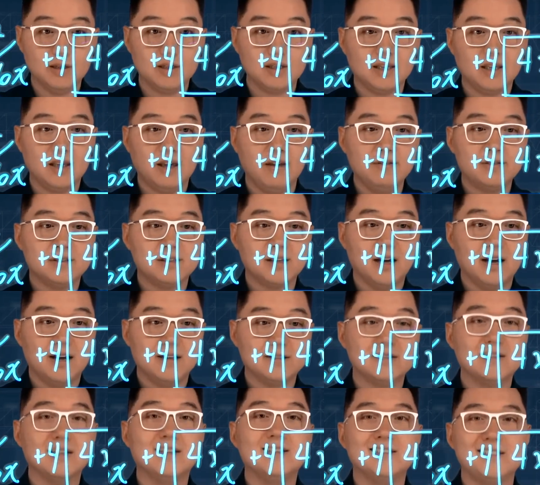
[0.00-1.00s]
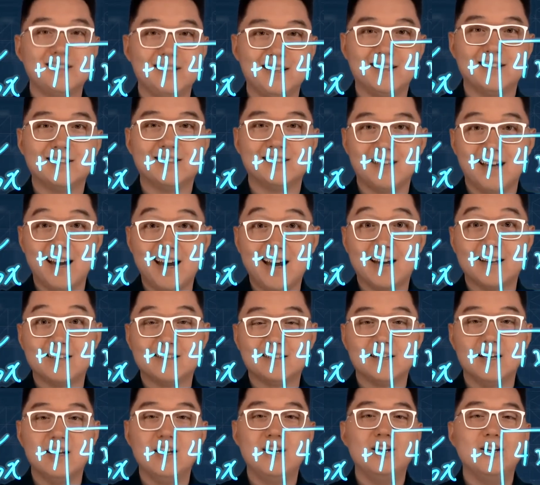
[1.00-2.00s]
gives us
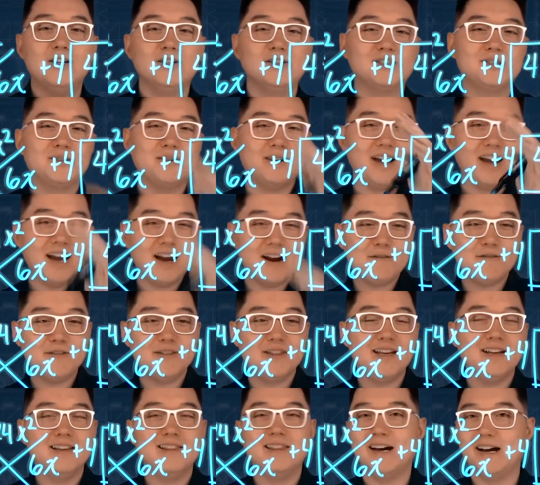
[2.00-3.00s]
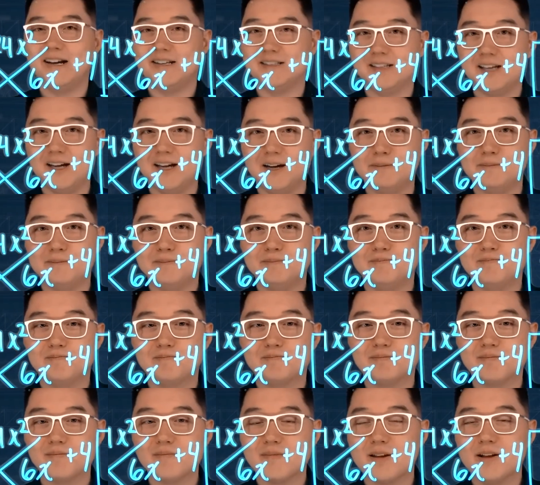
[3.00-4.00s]
6x. So everything lines up.
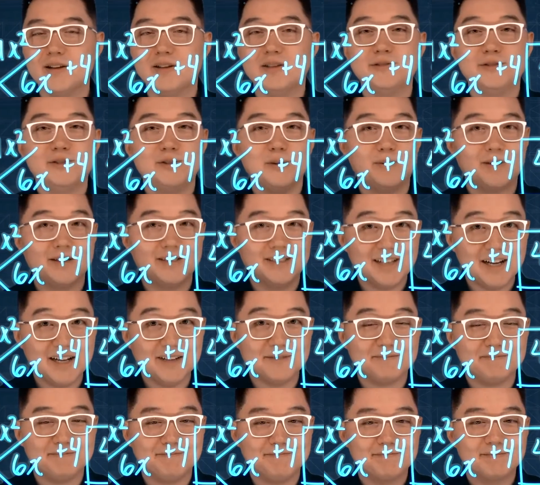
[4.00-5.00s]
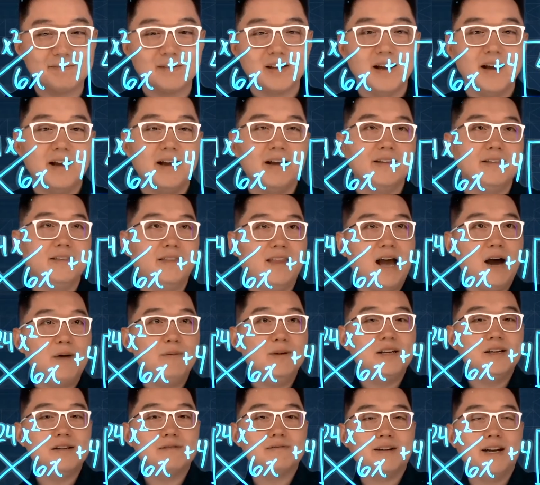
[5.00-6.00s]
So we're done. Now we
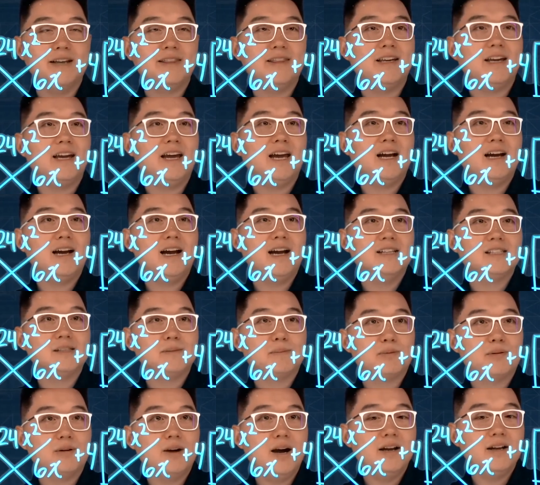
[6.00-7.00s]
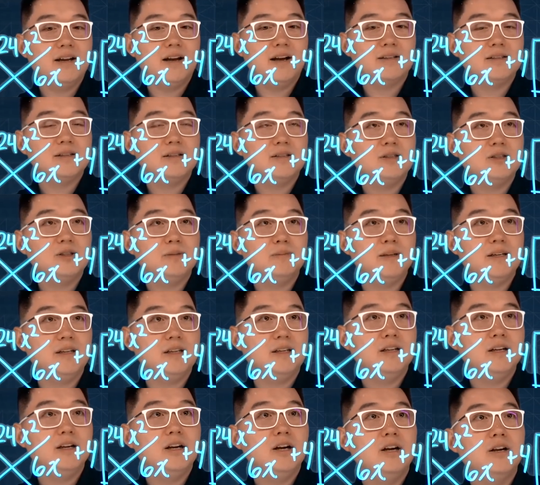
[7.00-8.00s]
can write the area as a product to
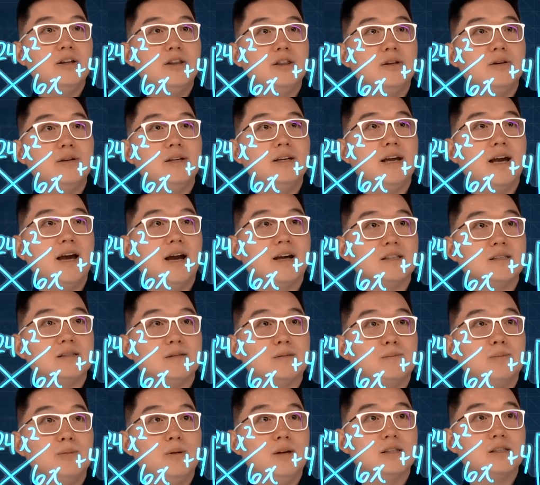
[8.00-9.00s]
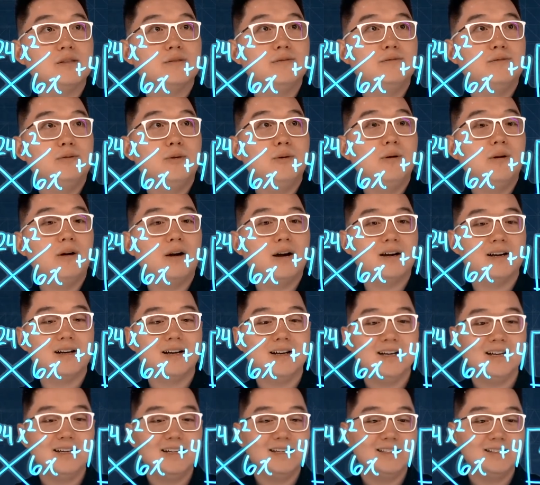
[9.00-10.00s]
be 3x plus 4
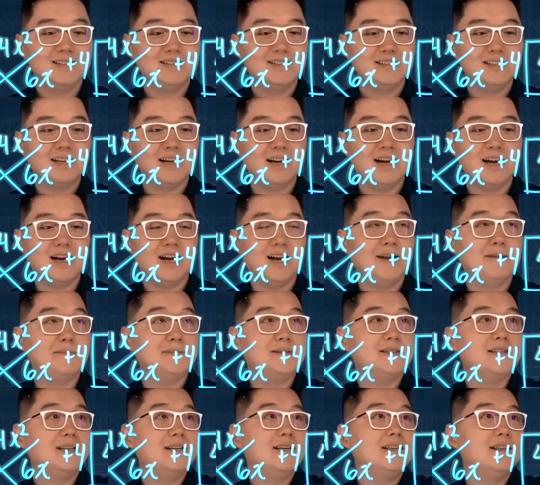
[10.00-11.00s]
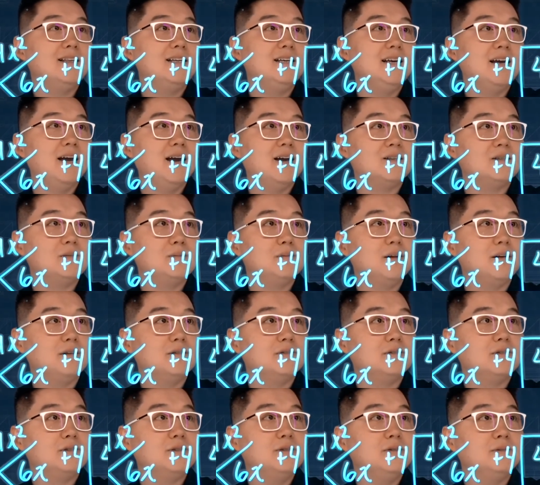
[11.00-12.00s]
times the x plus
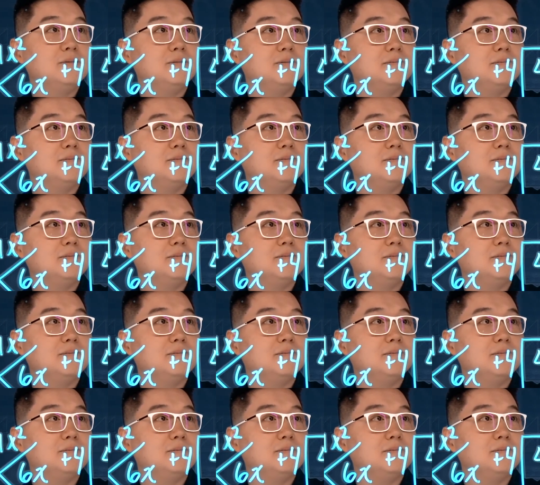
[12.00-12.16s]
2.